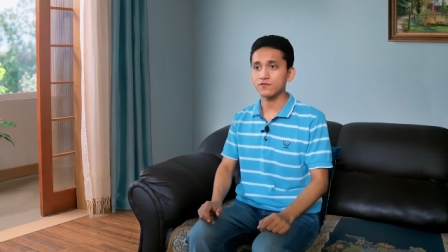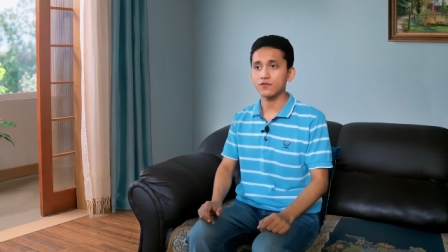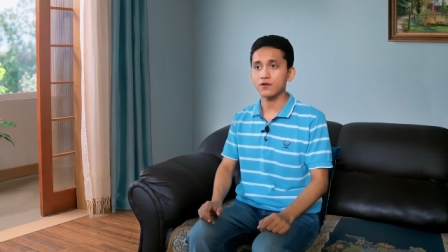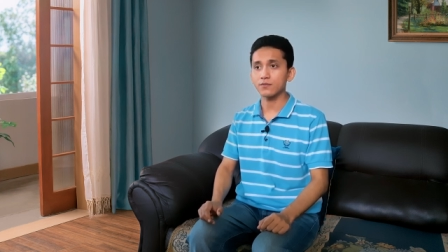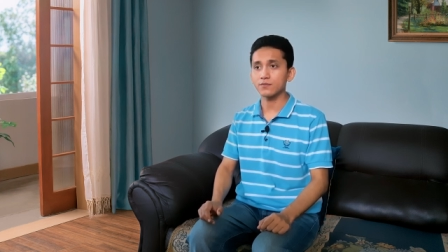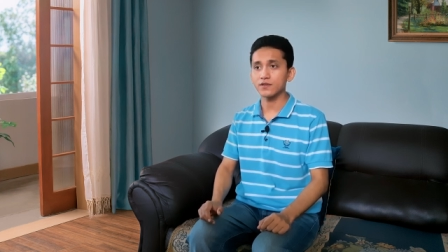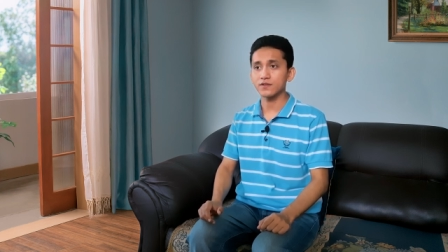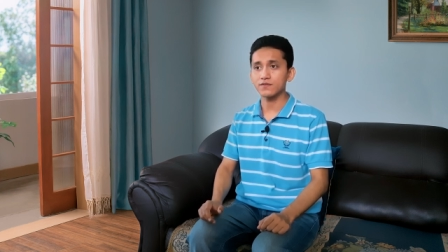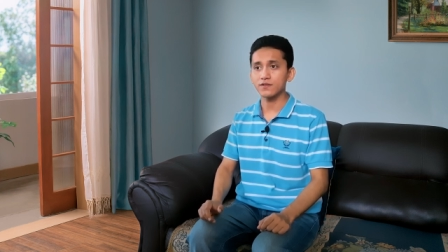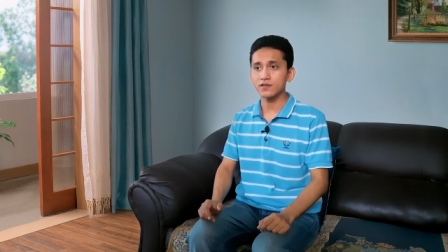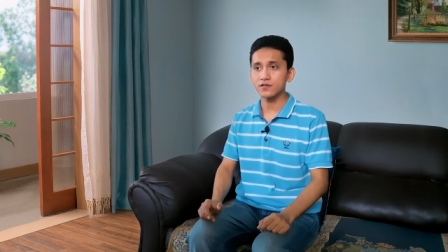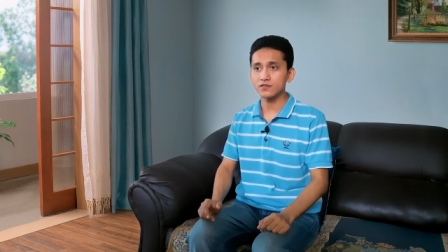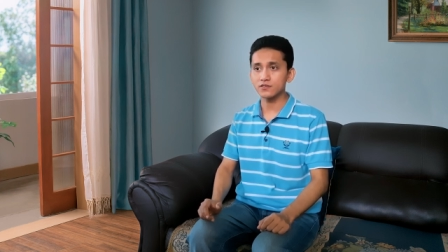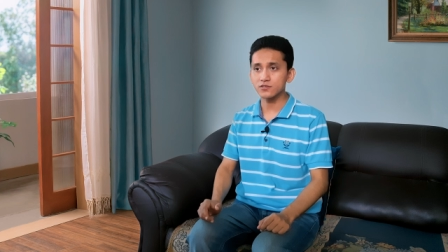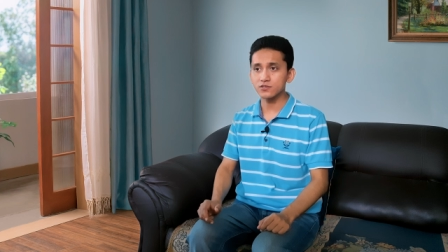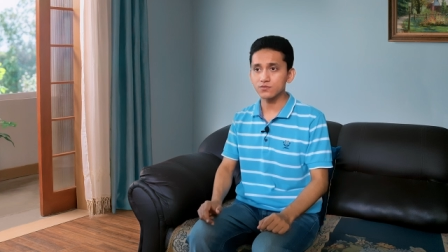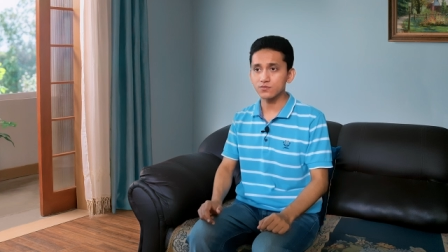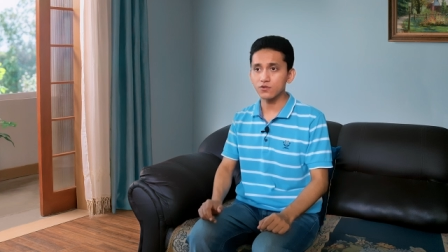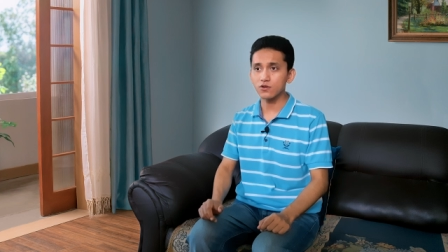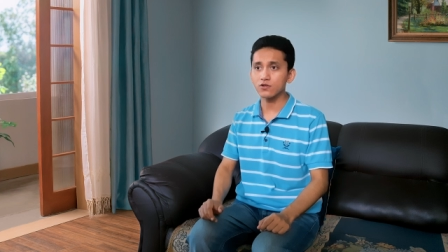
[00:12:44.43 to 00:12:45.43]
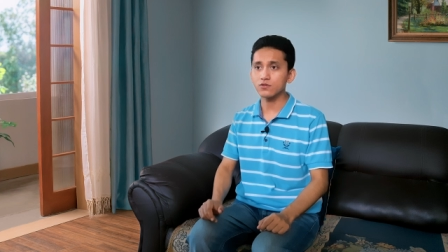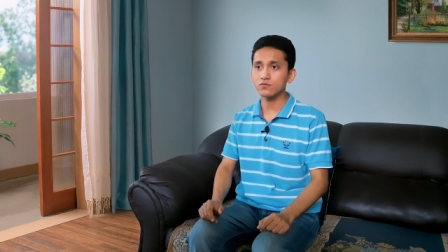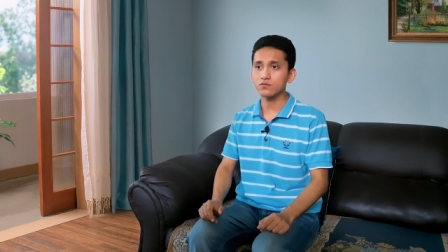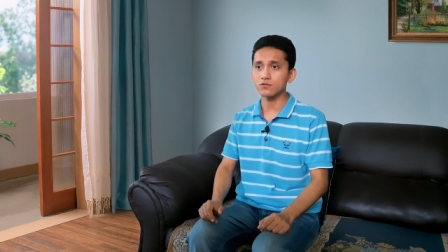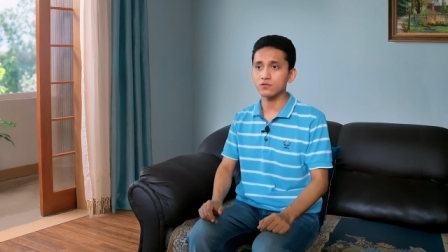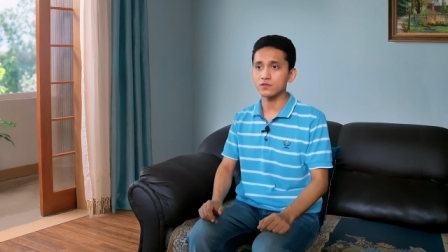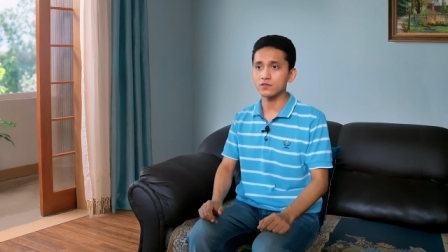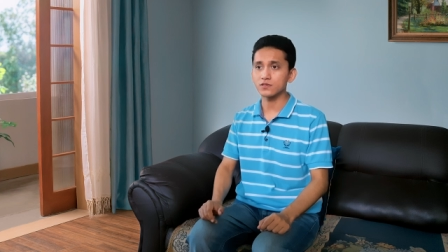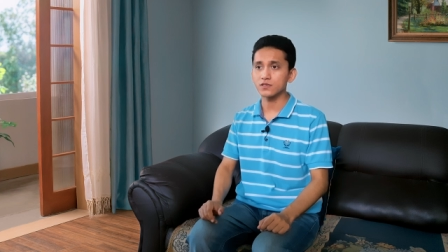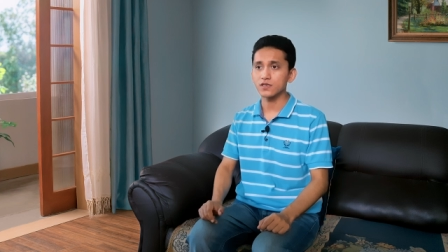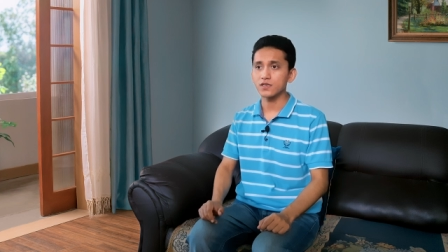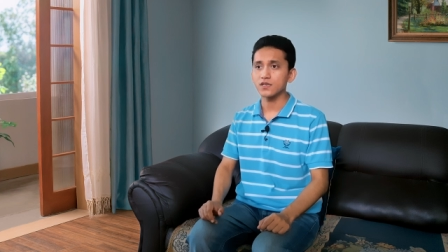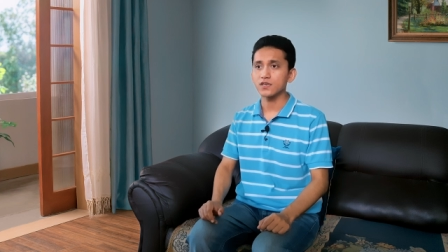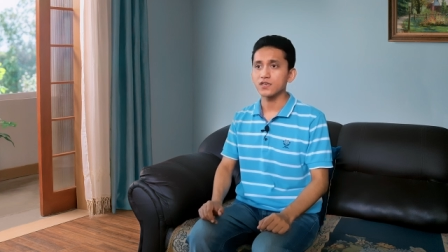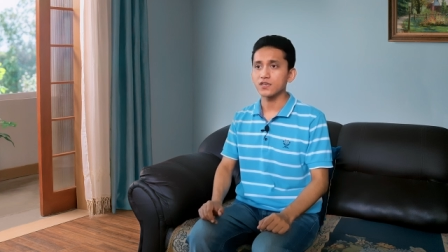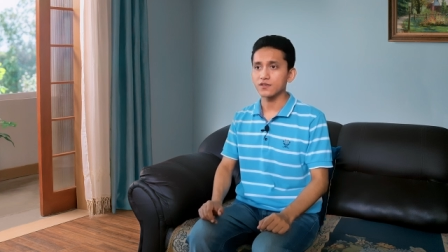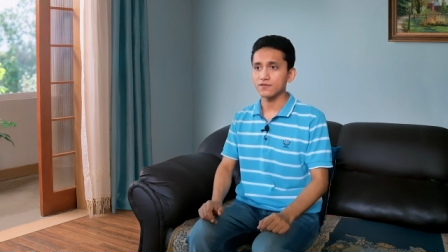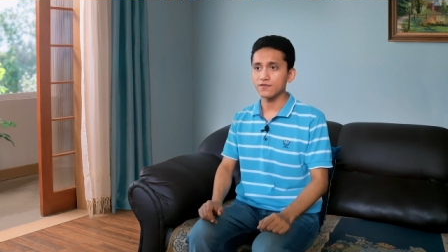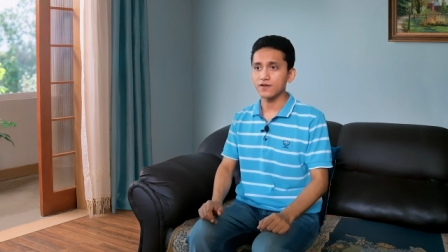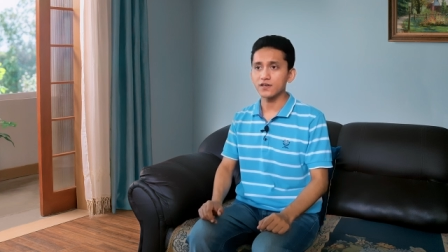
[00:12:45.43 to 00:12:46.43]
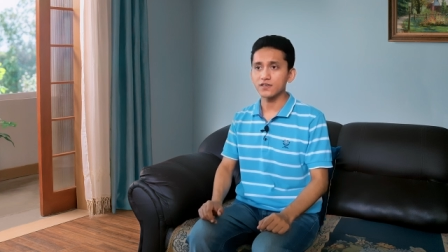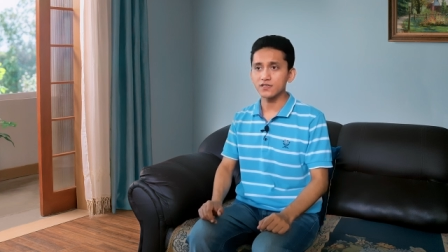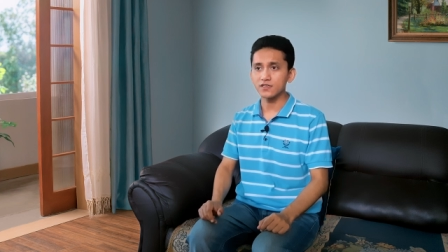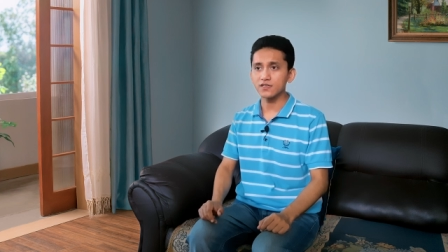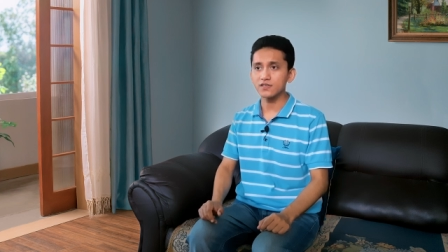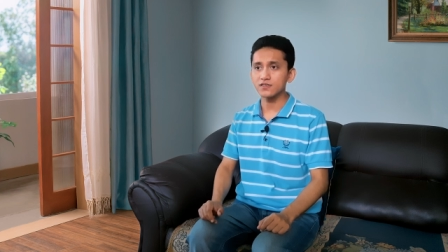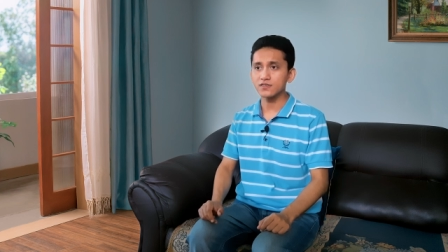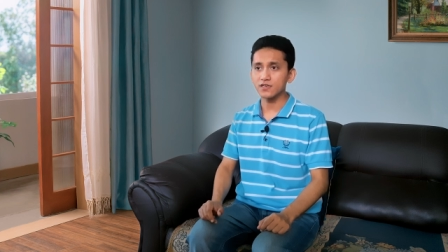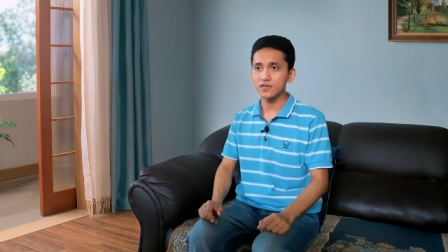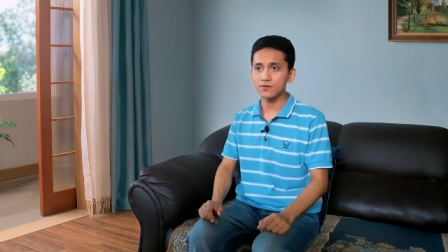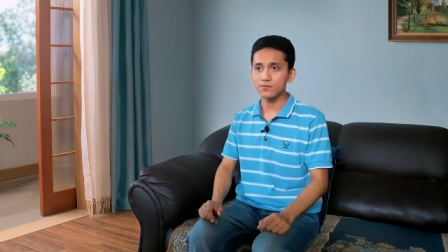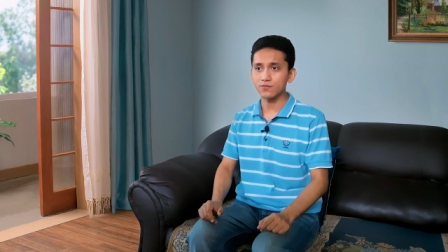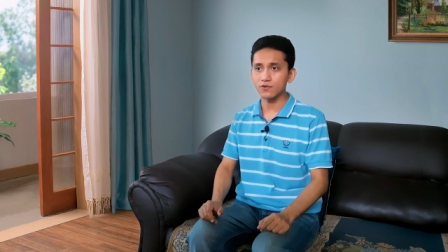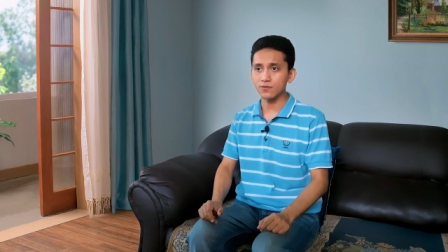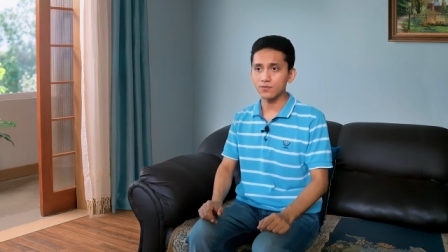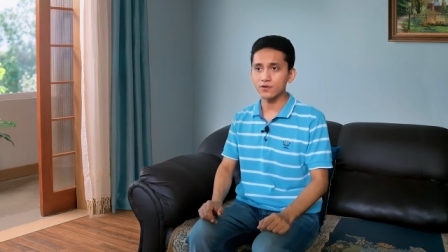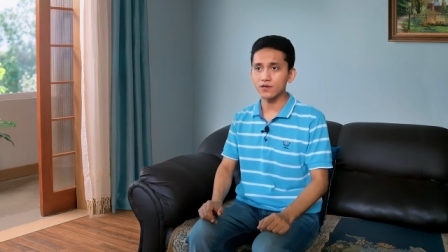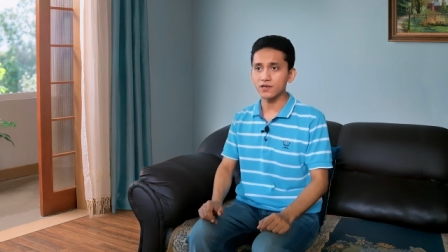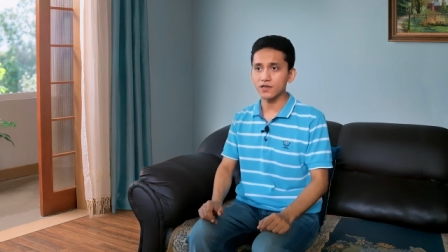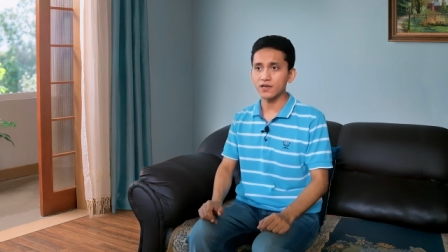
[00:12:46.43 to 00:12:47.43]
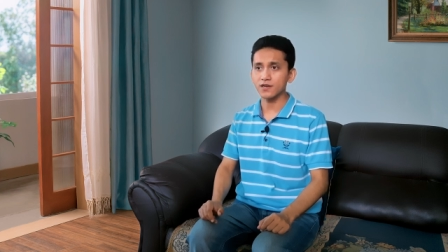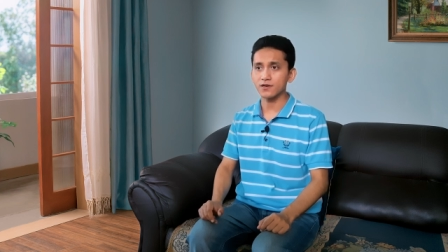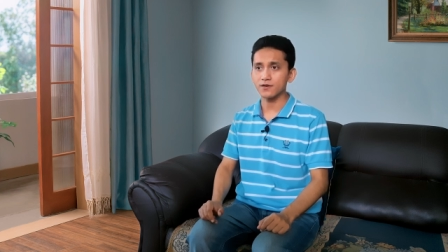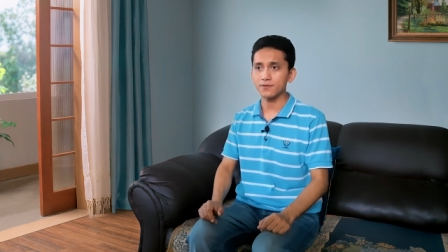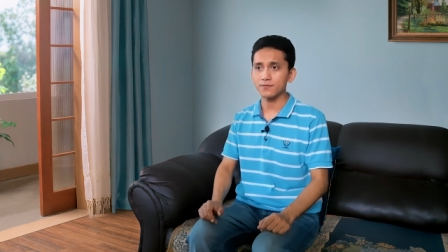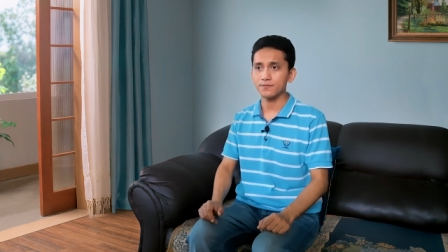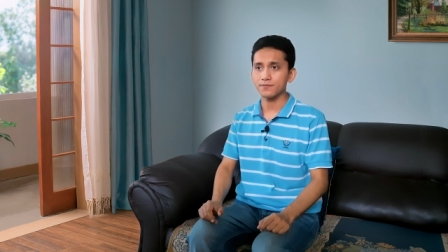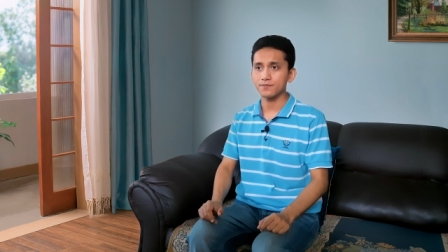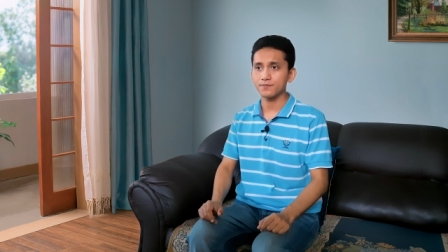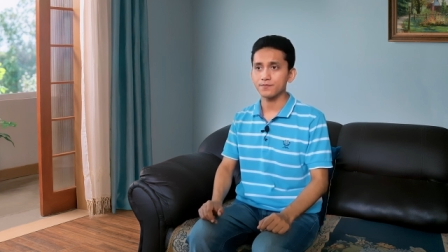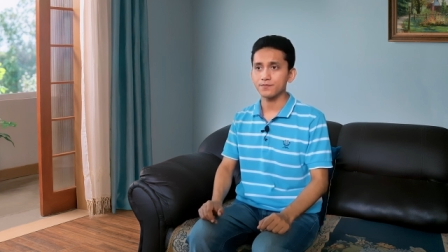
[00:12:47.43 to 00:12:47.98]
from even a small wound if I didn't take proper care.